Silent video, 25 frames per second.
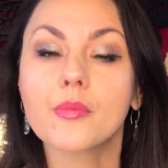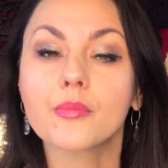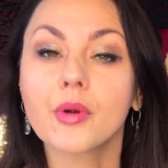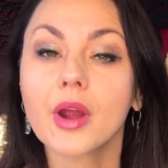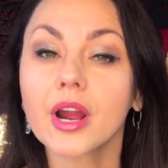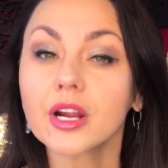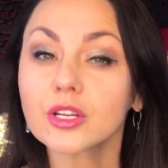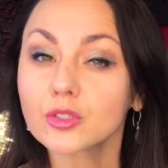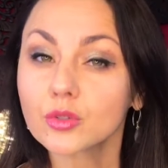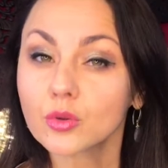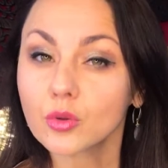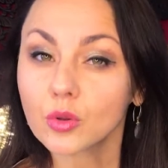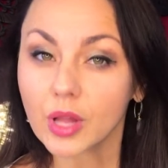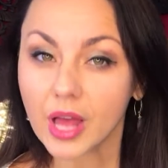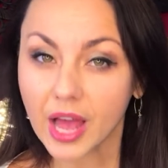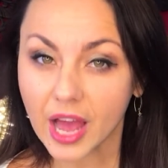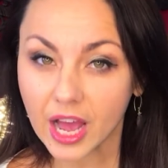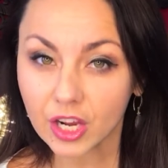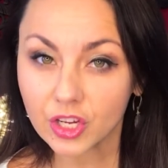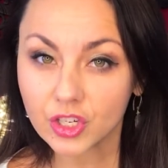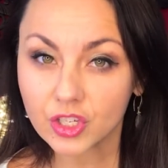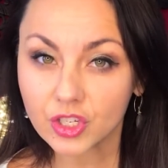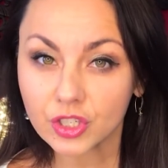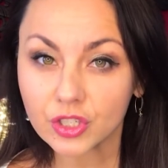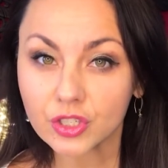practical
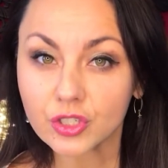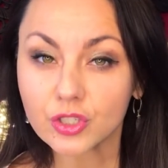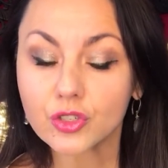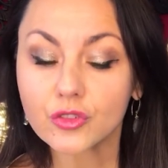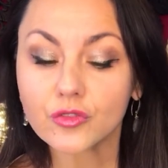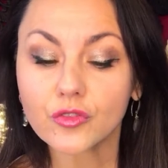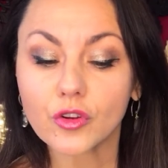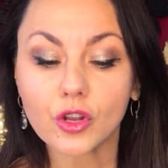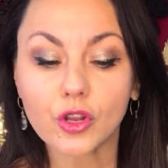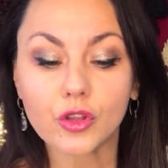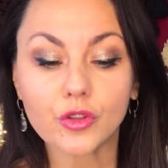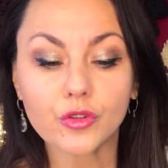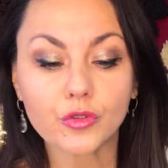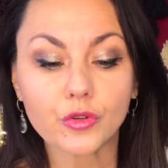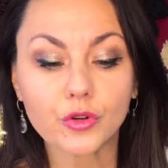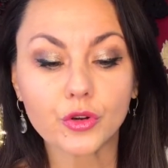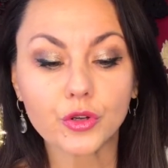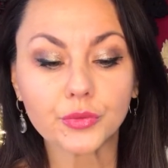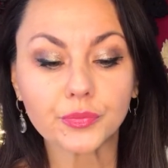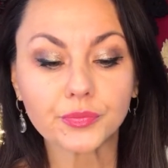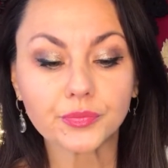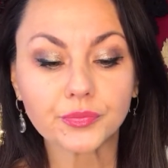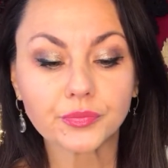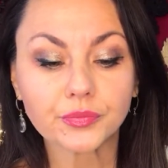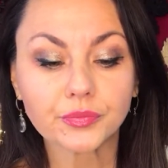action to follow
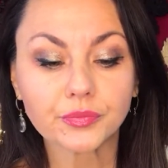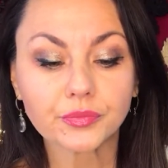through.